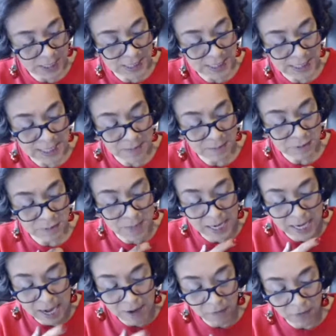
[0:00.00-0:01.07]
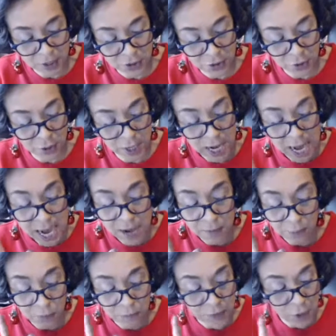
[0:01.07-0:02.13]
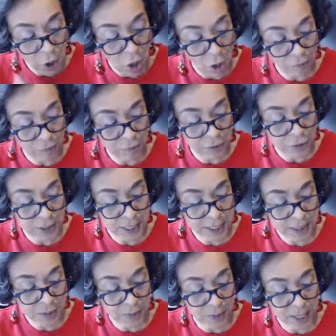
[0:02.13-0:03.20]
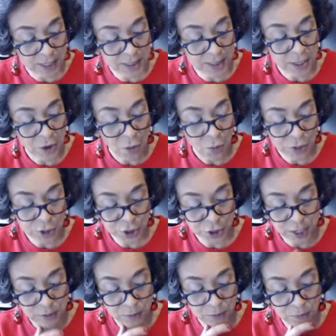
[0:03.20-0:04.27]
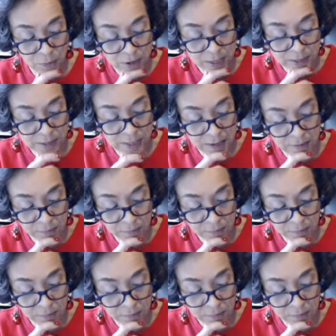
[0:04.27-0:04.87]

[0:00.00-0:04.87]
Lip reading: tempt me at every turn and prove that all food tastes best when shared with friends and